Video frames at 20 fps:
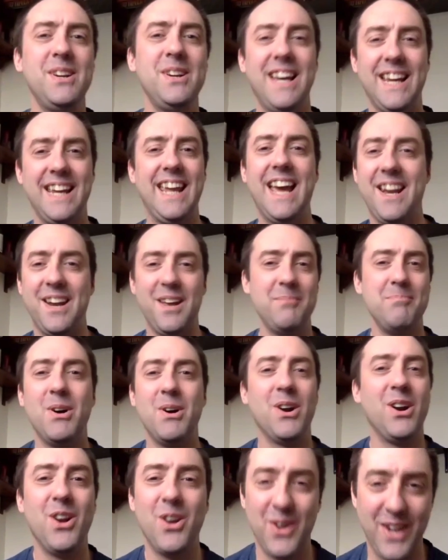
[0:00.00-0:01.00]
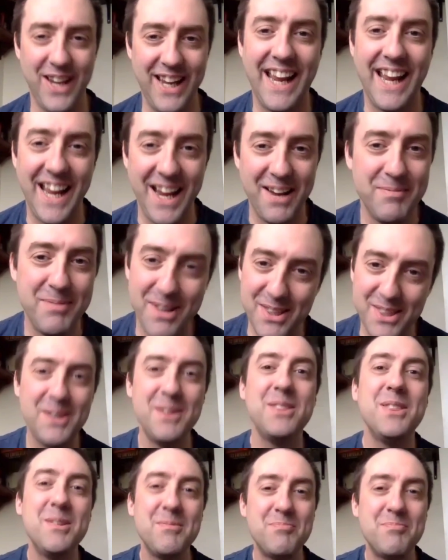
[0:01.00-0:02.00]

again. I'm monologuing here. But